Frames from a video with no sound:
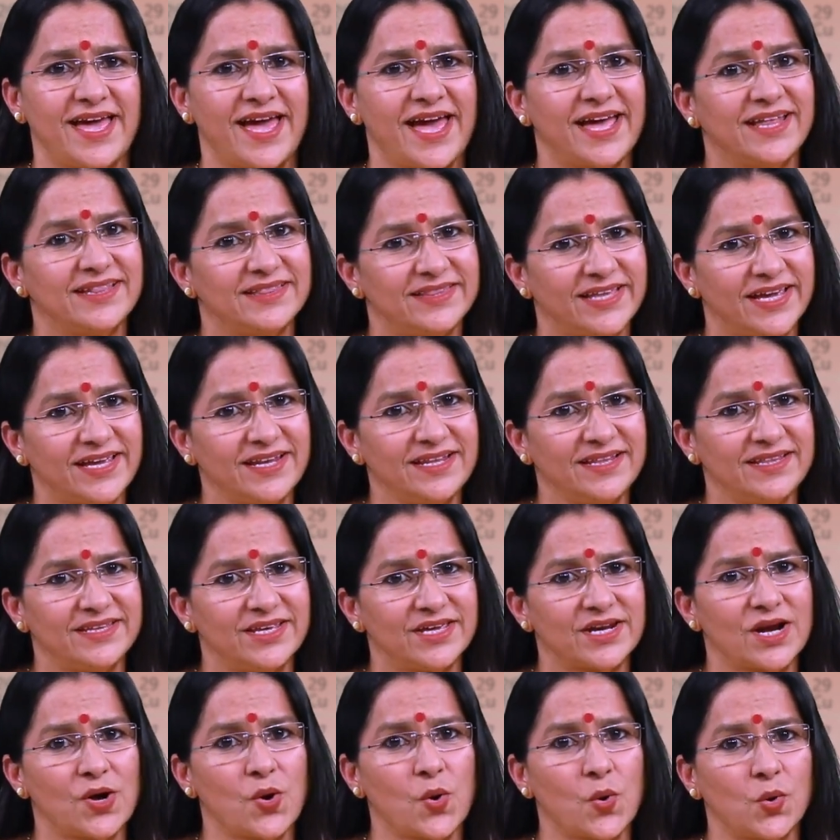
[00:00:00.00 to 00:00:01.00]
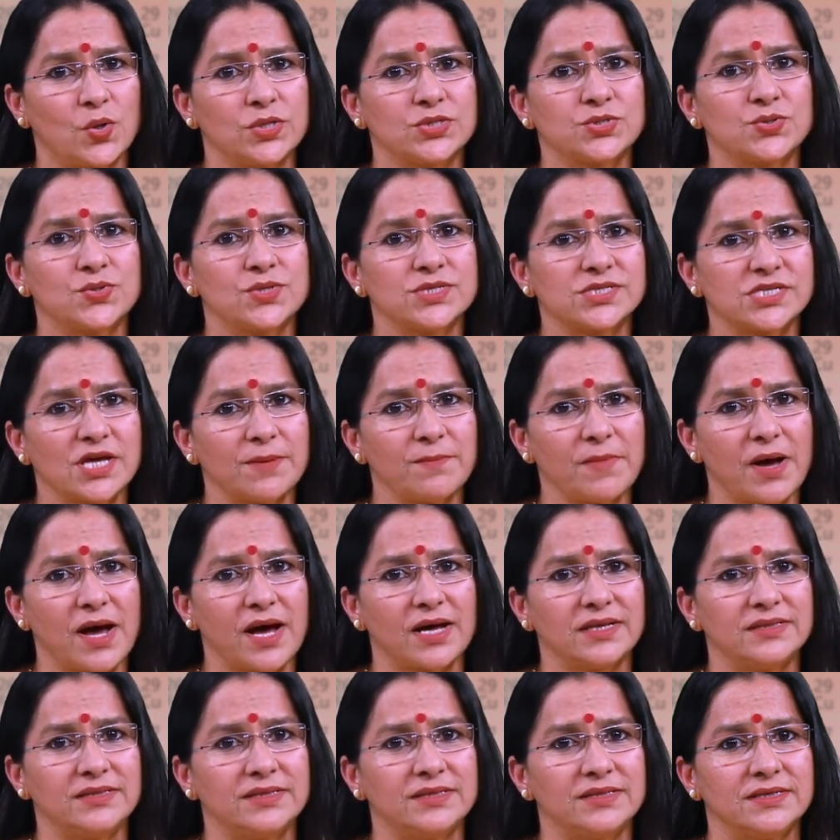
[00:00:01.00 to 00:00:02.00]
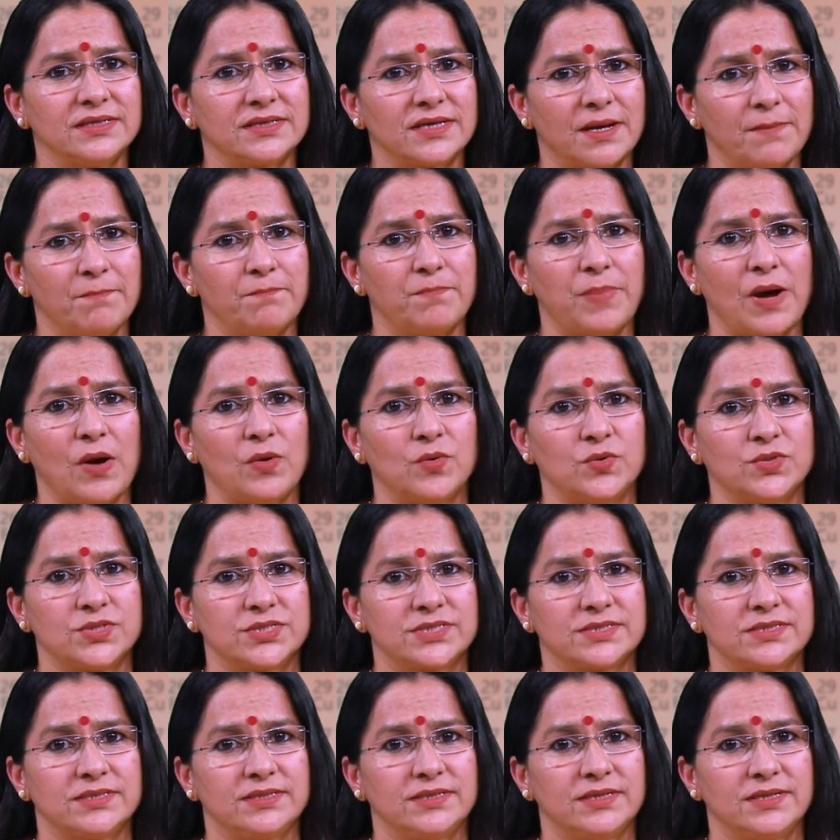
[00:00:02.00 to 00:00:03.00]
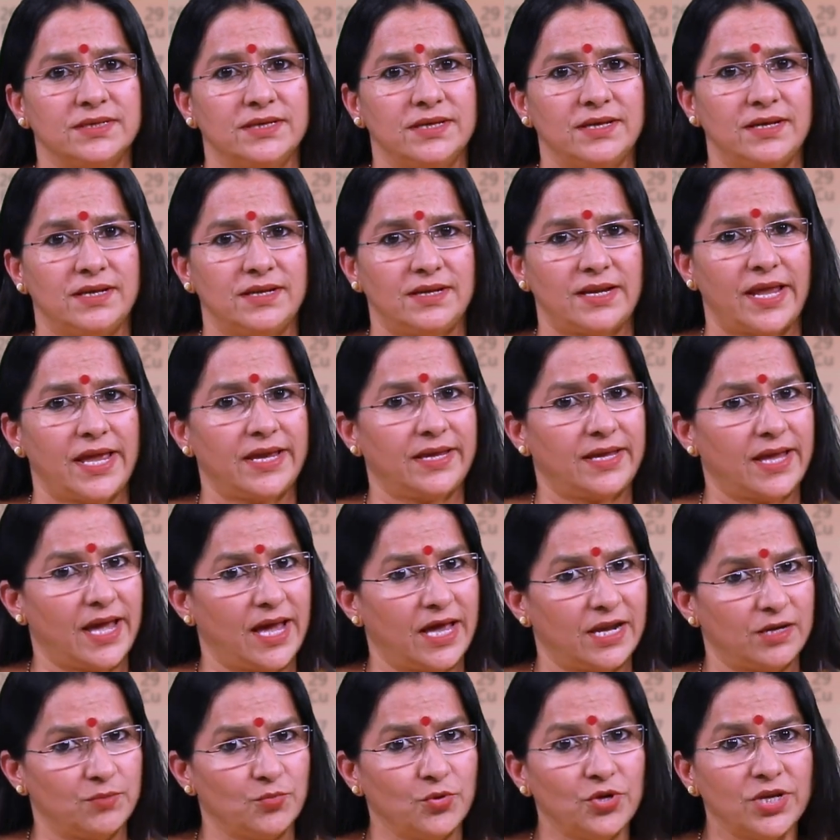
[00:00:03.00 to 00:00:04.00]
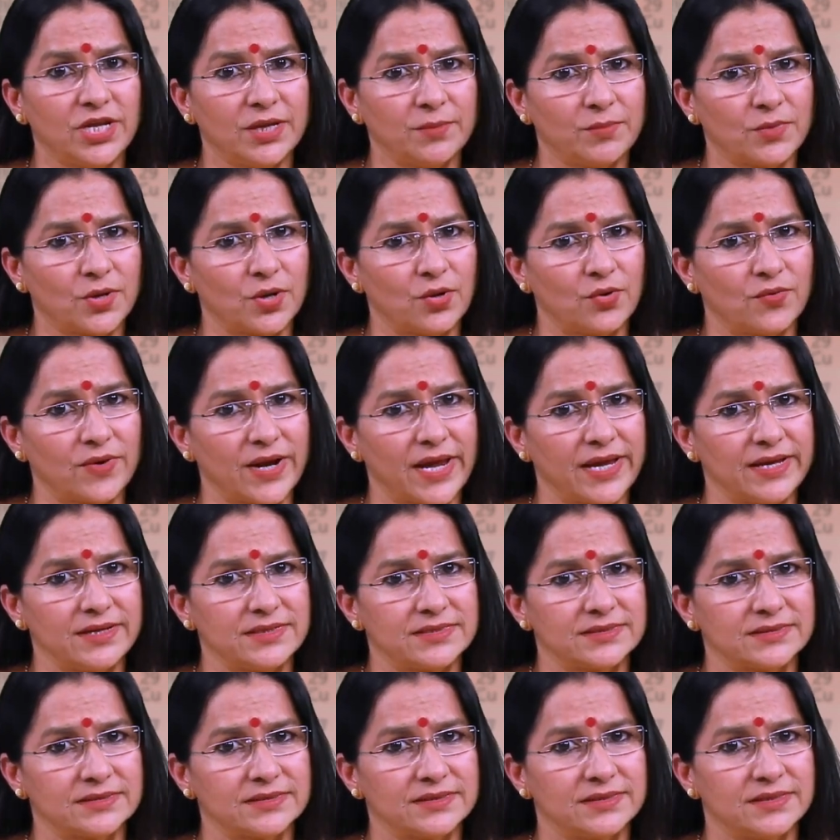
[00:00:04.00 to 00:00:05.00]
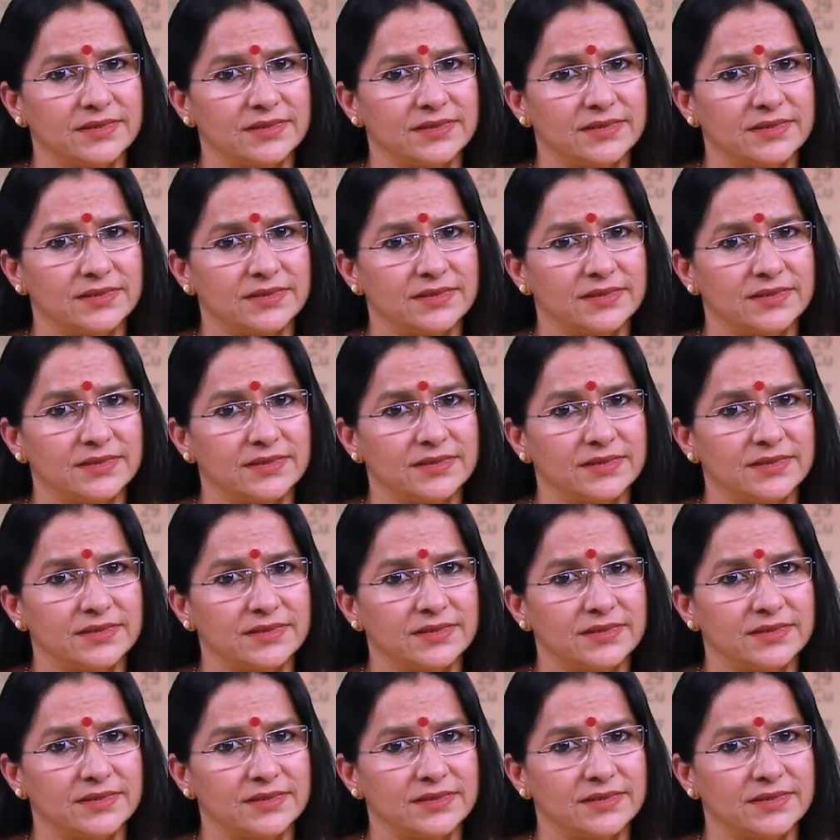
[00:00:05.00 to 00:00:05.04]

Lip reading: And then there are also some other compounds like aluminum chloride,